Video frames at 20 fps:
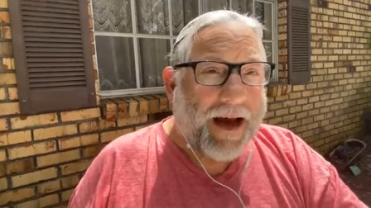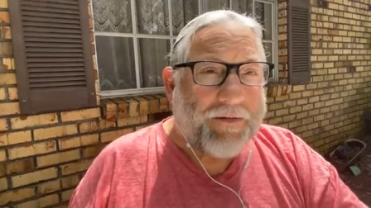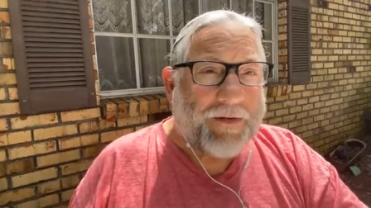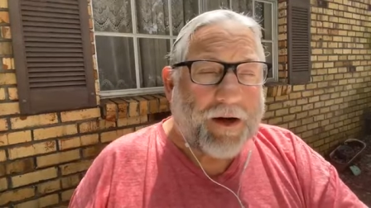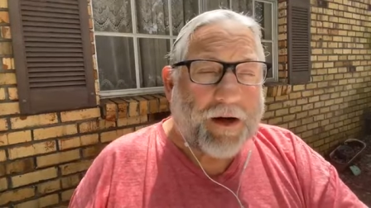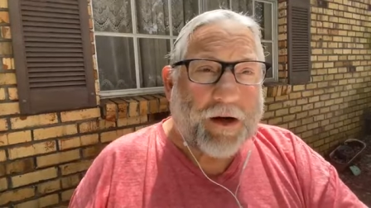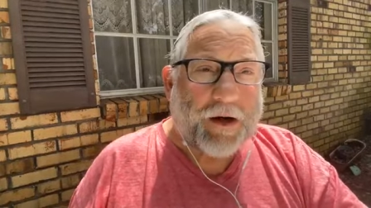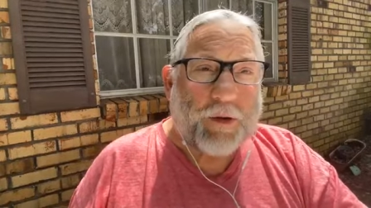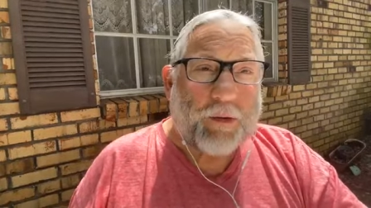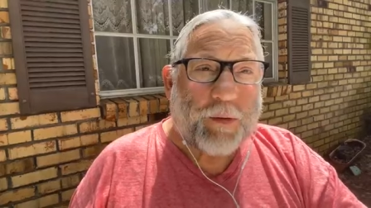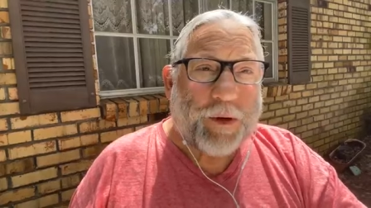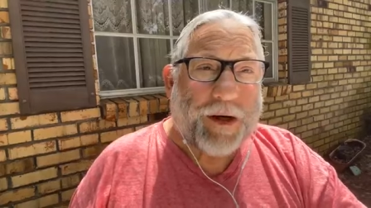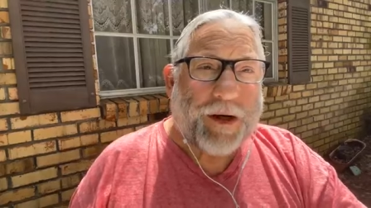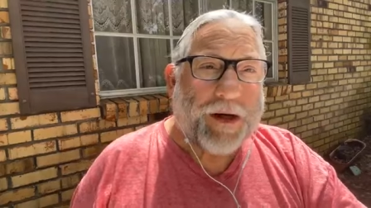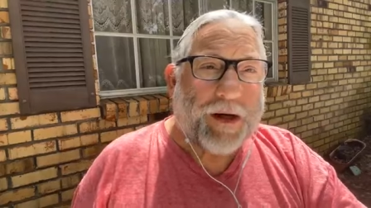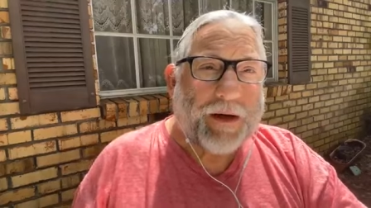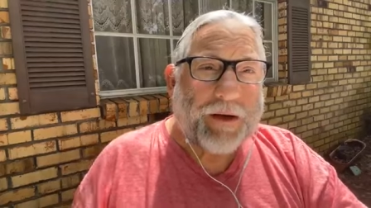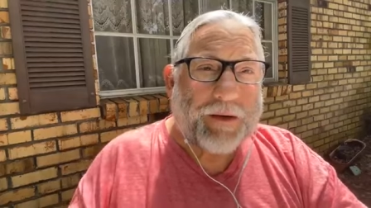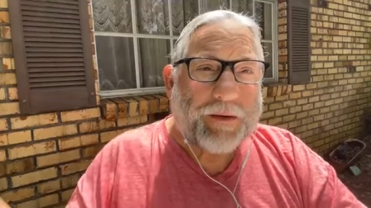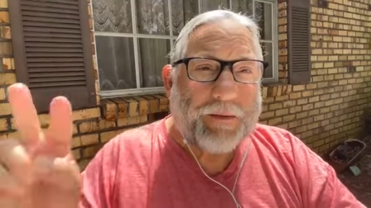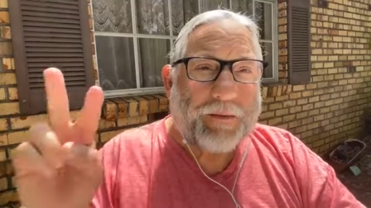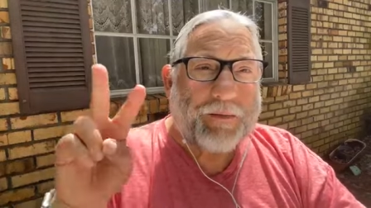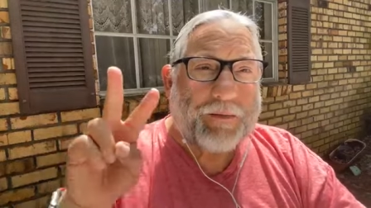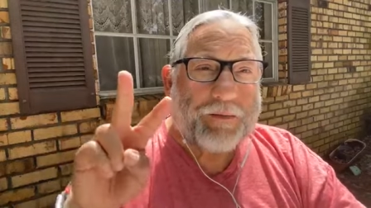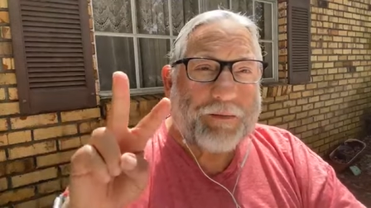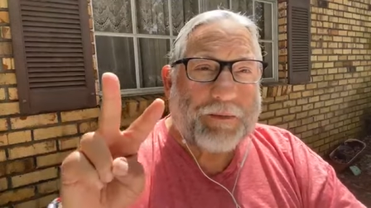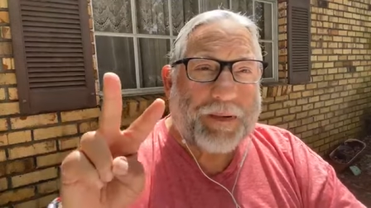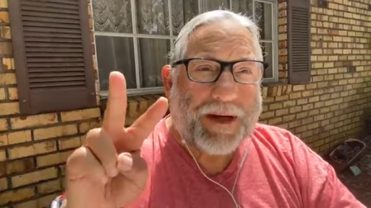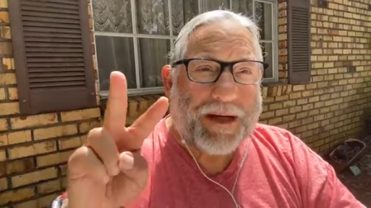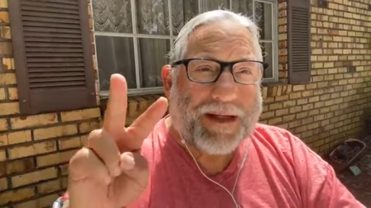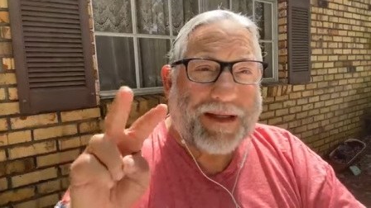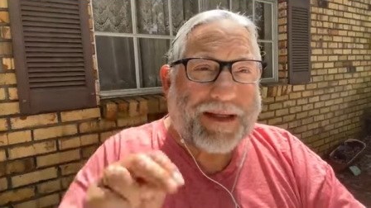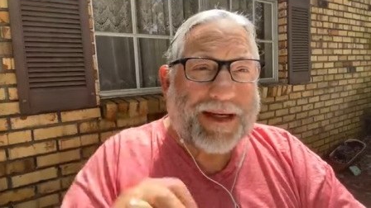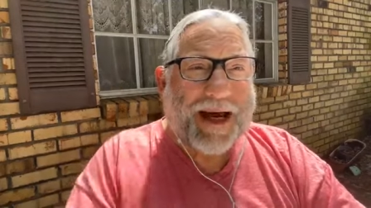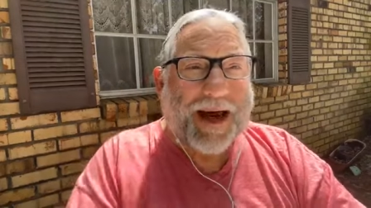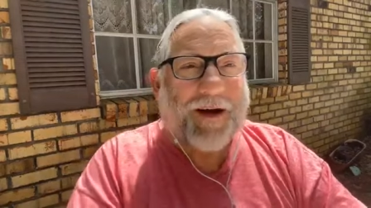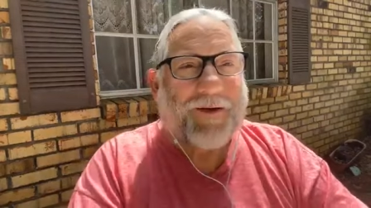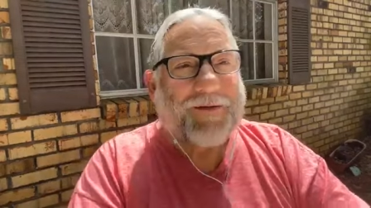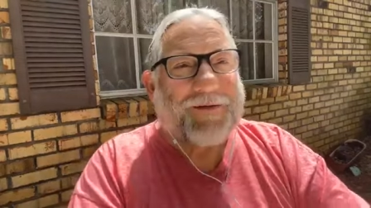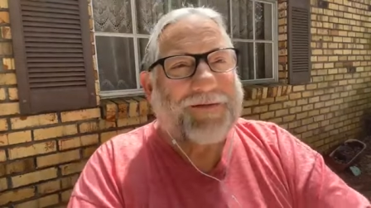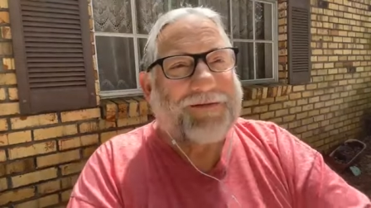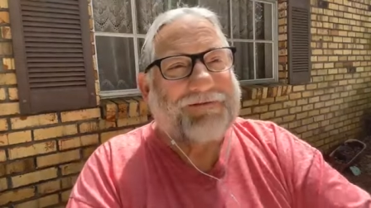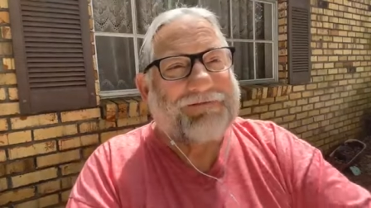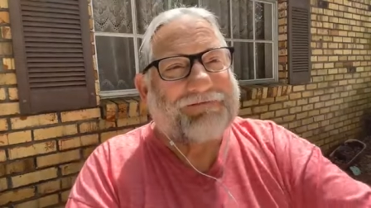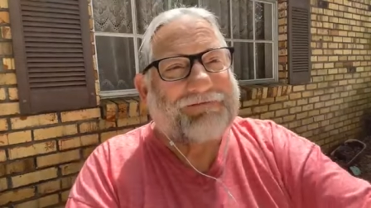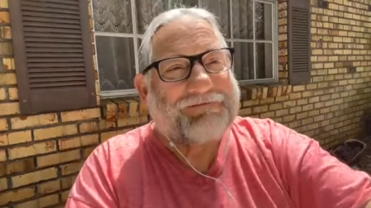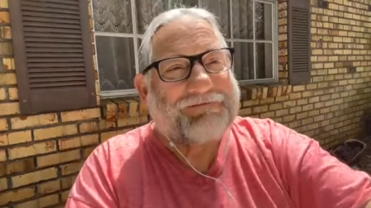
Have a good week. Peace out.